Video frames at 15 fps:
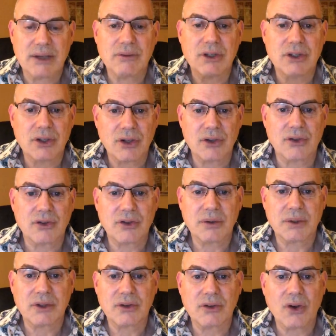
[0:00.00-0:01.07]
returns to
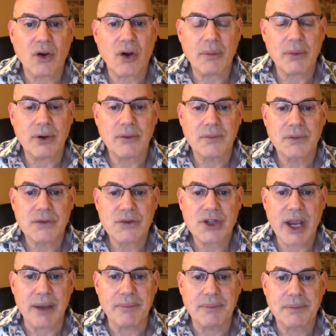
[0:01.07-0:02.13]
its normal
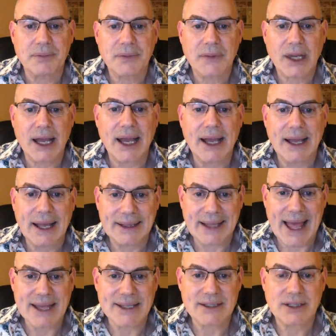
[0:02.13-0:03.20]
shape.
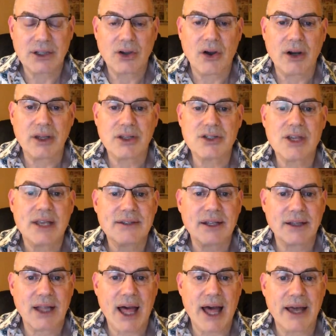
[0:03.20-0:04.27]
Elastic cartilage has a
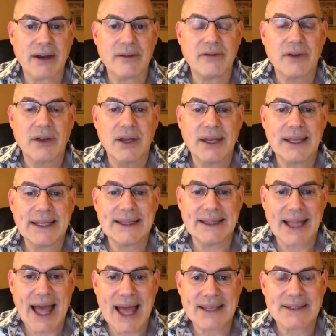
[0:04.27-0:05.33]
lot of
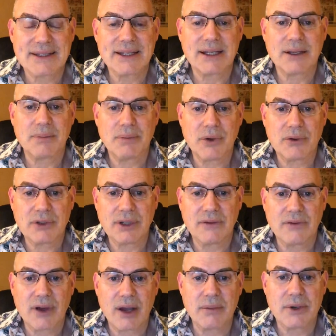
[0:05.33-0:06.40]
elastic protein
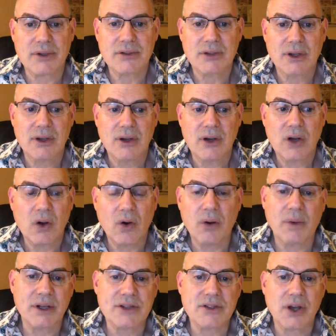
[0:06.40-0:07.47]
fibers, or
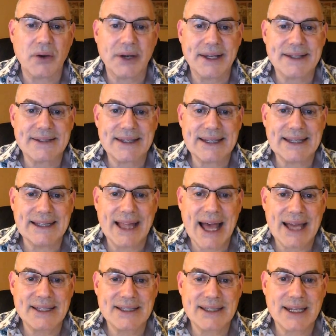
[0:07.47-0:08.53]
what's known as
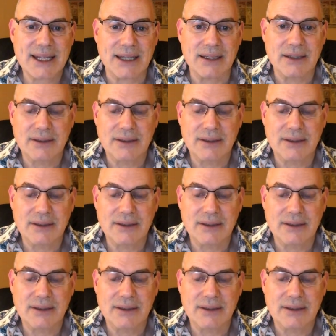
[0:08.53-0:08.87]
elastin.